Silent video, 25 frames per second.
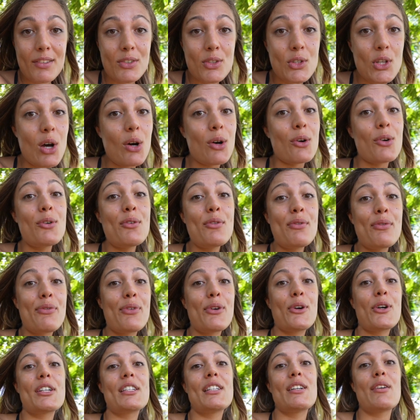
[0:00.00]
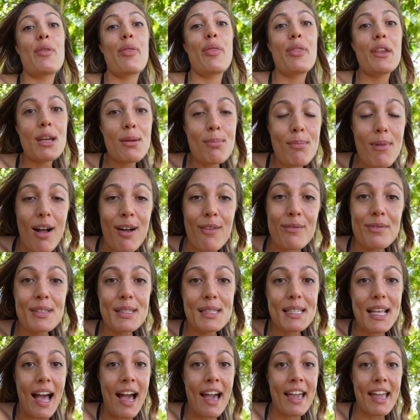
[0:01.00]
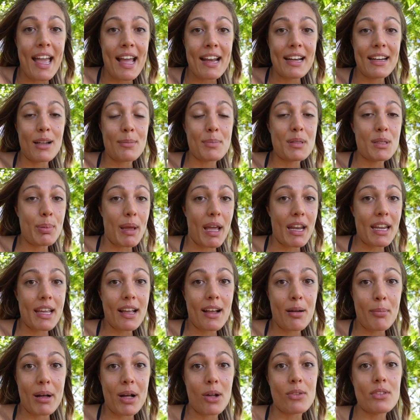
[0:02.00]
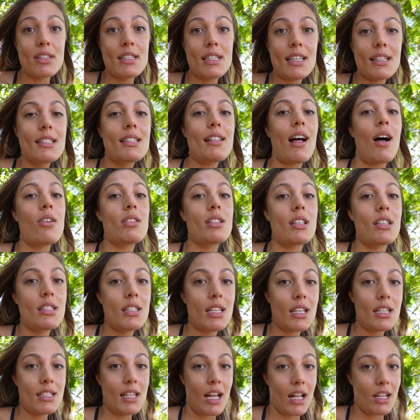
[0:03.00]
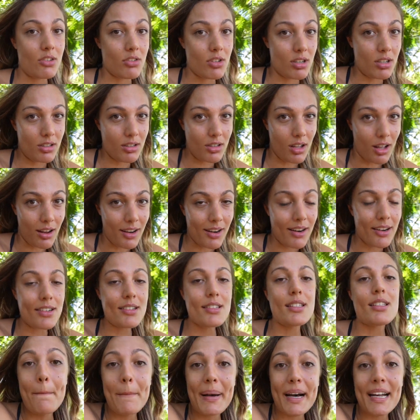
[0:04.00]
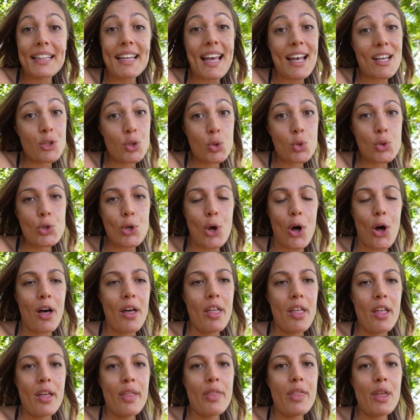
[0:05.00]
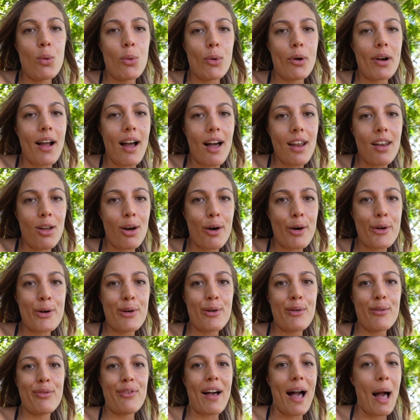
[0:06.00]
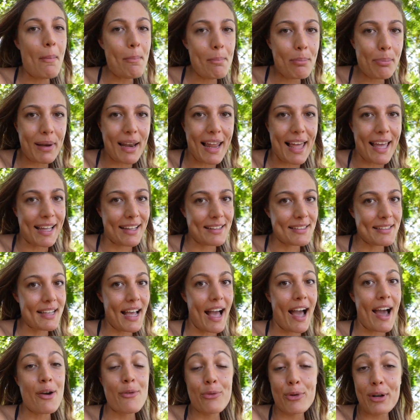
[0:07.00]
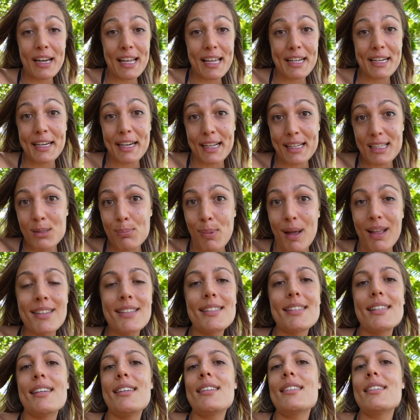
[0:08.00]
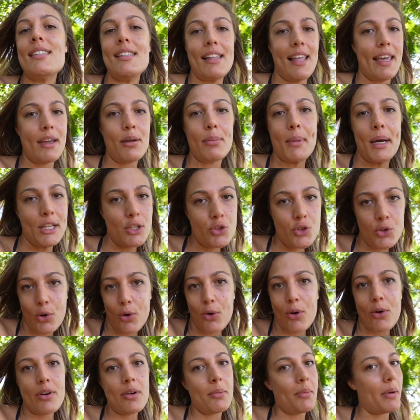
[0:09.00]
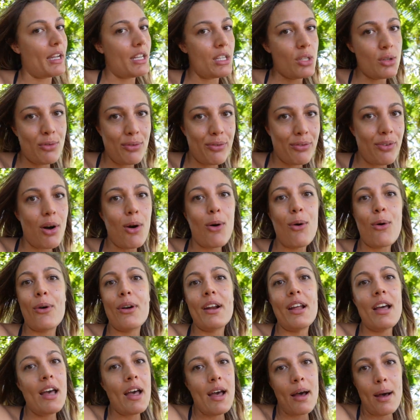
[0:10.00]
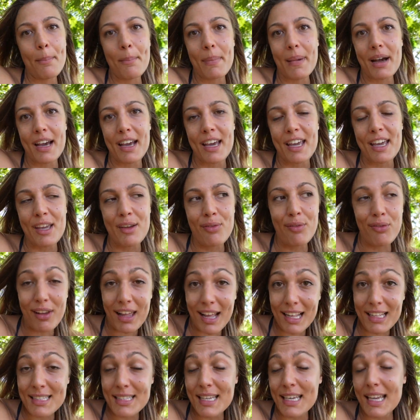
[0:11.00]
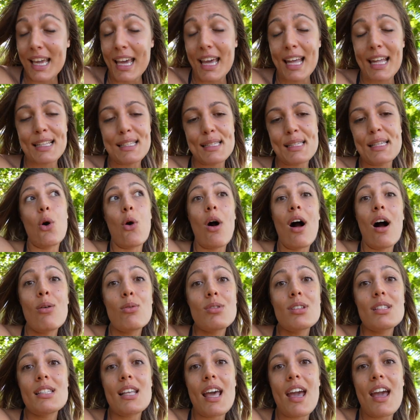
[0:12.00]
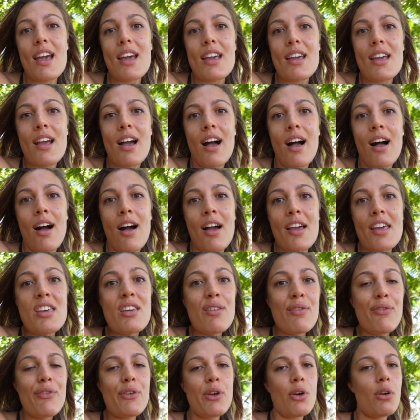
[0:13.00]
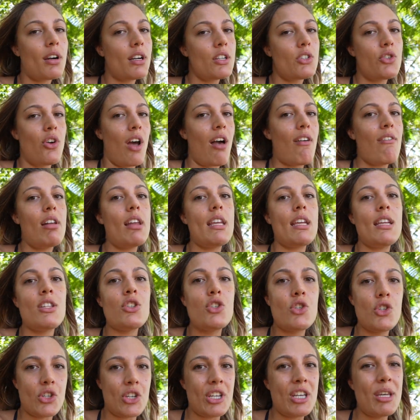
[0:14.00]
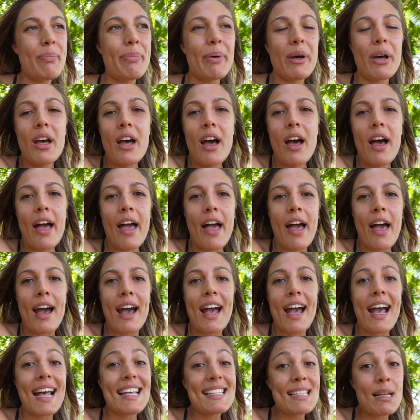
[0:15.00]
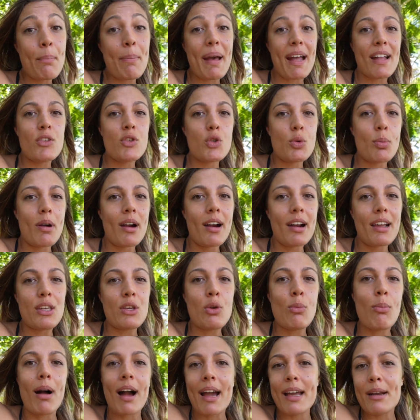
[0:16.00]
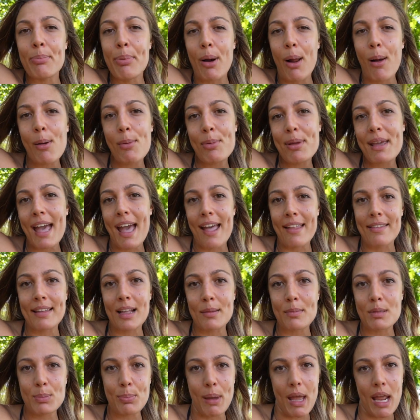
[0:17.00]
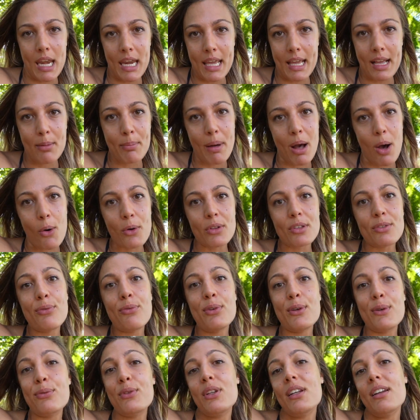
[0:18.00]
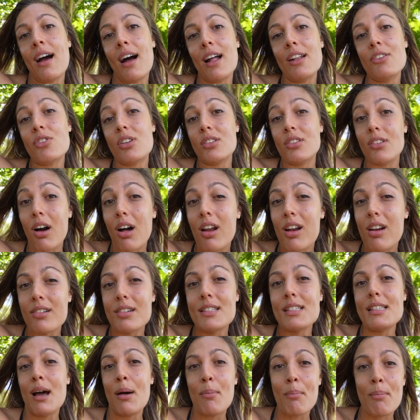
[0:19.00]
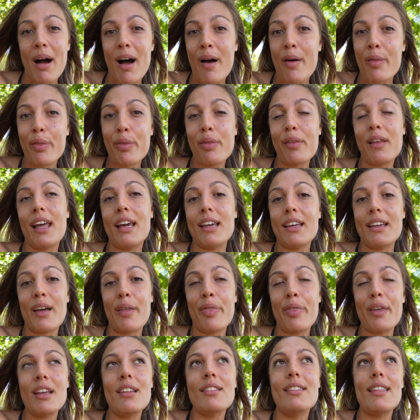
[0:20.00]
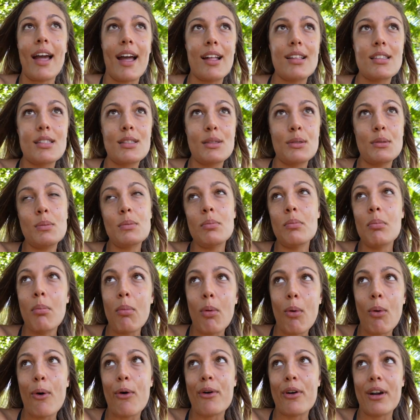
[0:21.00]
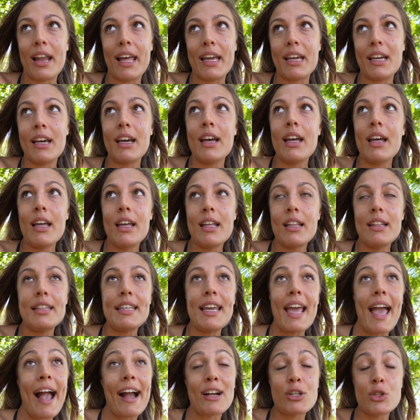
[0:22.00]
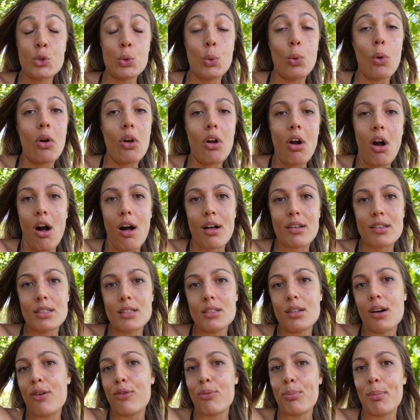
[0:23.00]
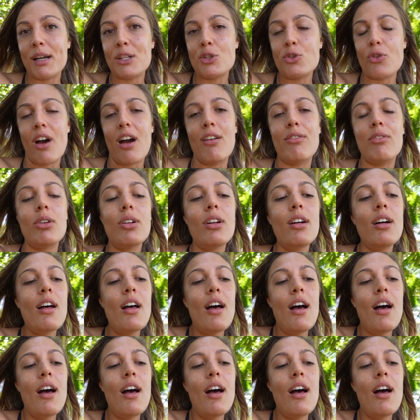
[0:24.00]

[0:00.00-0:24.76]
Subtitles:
So for the 3 months I ended up spending about $6,600, but as you saw there were a lot of unplanned, unrelated expenses like my drone, my new phone, my flight ticket. So I would say if you are traveling cheap, as a benchmark you might probably end up spending about $1,500 a month. Like I think that's more like the actual cost of my travel.